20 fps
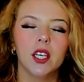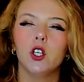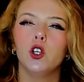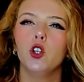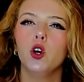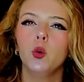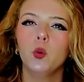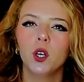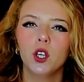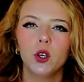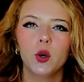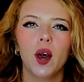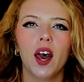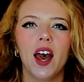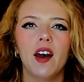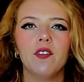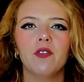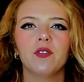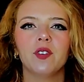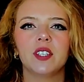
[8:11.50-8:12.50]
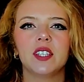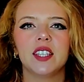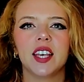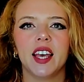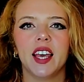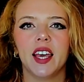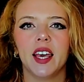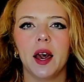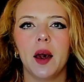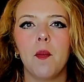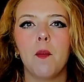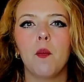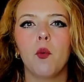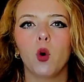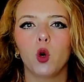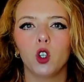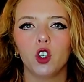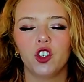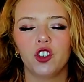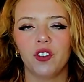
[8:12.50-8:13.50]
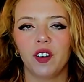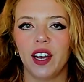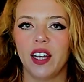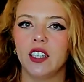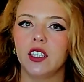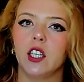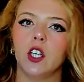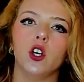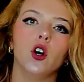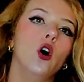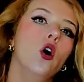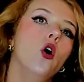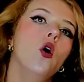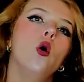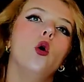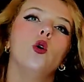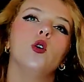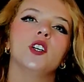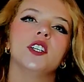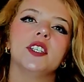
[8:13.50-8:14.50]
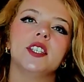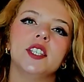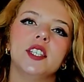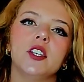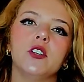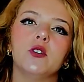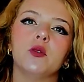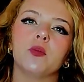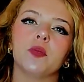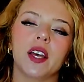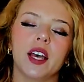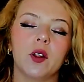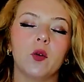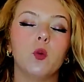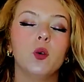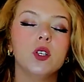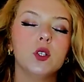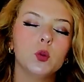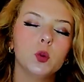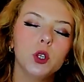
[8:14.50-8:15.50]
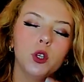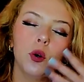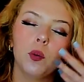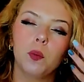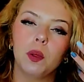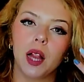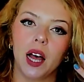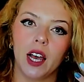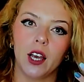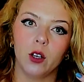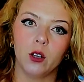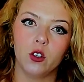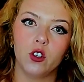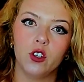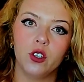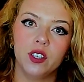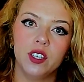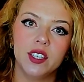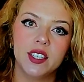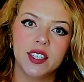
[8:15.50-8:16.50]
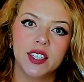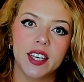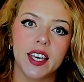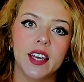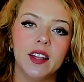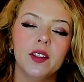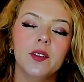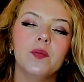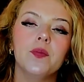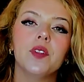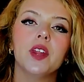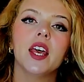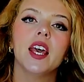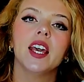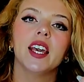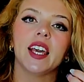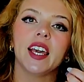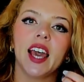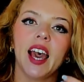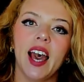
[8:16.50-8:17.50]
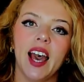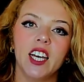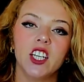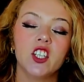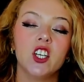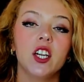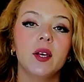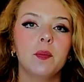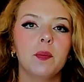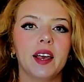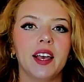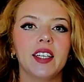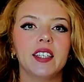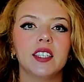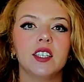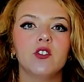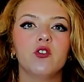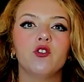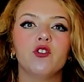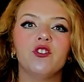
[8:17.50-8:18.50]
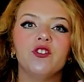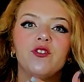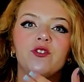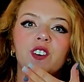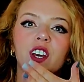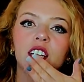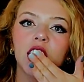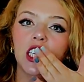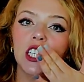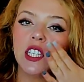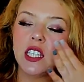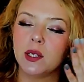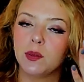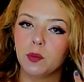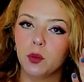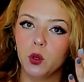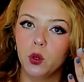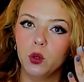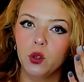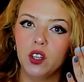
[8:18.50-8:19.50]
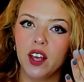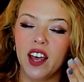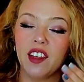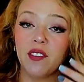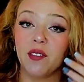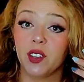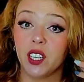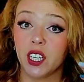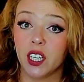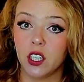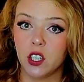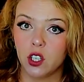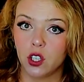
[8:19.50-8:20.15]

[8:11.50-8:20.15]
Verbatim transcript: you know, when you have, say, a moisturizer or a serum that once when you apply onto the skin, it actually makes it very smooth and very